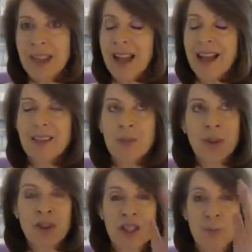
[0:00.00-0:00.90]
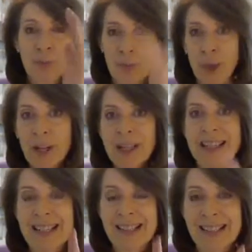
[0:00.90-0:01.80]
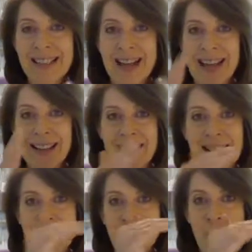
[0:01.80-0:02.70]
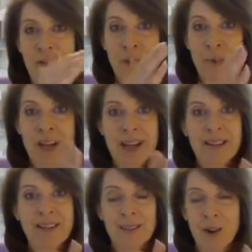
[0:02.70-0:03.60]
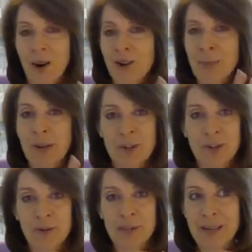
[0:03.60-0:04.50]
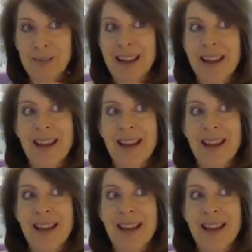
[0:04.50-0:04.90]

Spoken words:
and we're just putting it inside these 3 large picture frames